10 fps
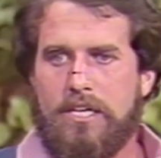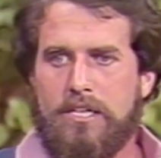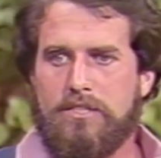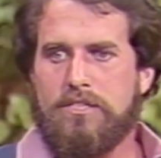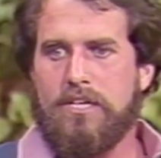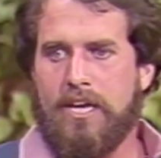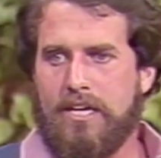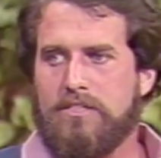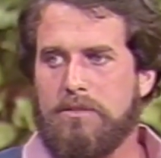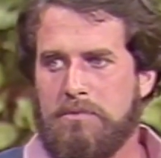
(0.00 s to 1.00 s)
He's
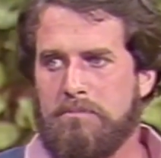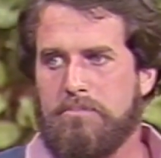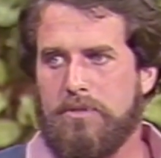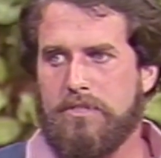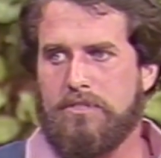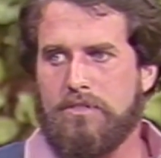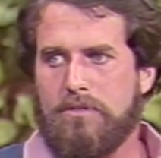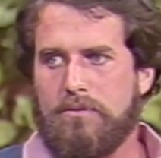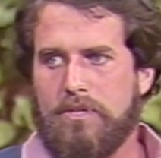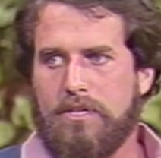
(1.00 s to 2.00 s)
had some input,
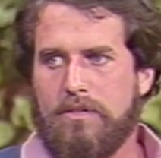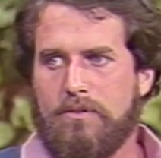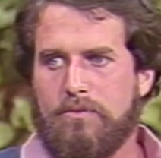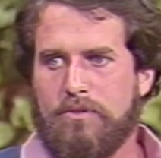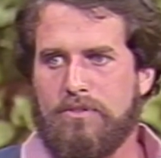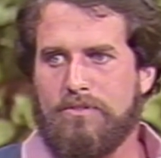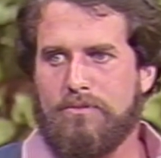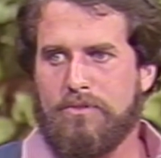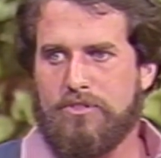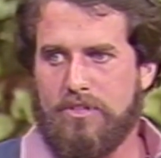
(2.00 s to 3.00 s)
so uh, we're,
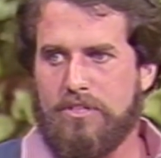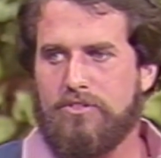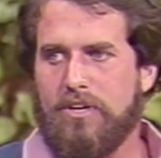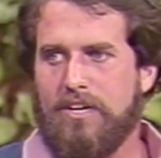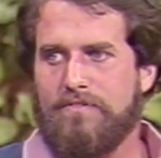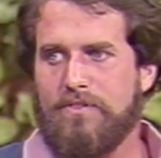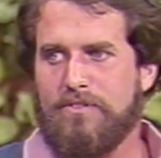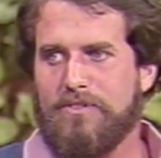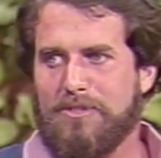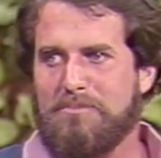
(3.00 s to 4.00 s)
we're going to try a few
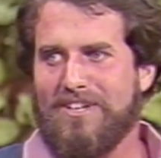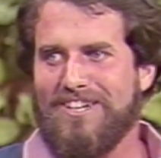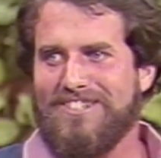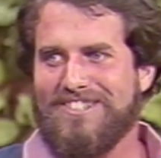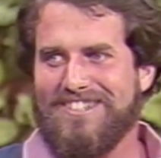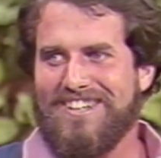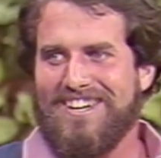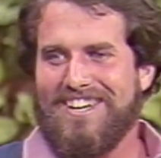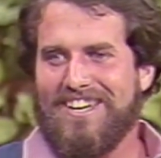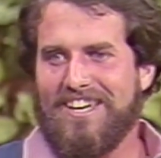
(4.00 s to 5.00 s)
of his plays, and,
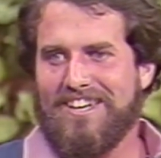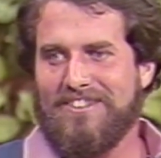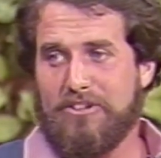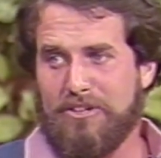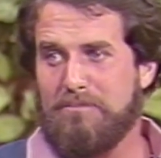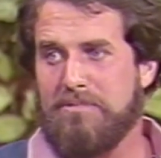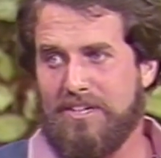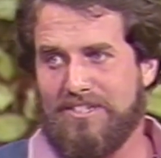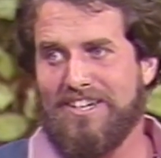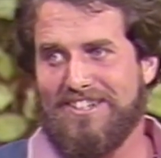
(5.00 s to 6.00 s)
and they're good
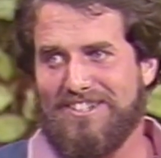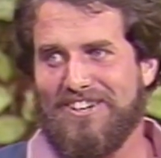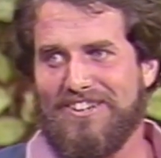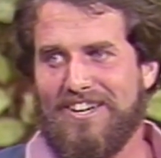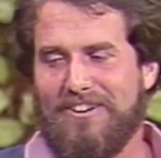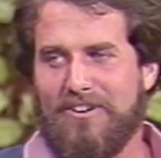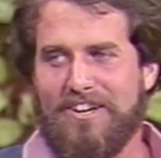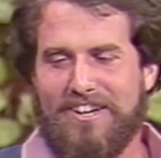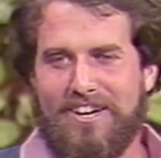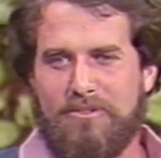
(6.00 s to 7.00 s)
plays, I can tell you that
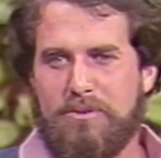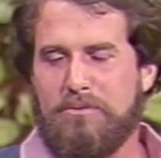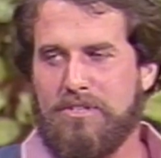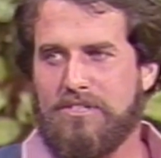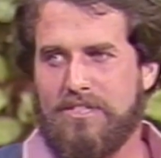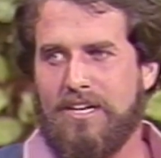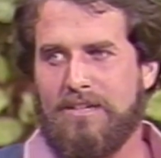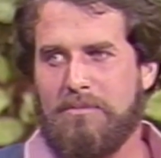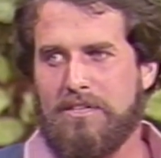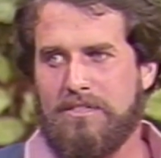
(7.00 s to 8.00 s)
right now. We're real excited
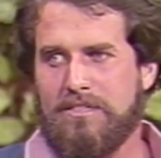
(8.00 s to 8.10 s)
about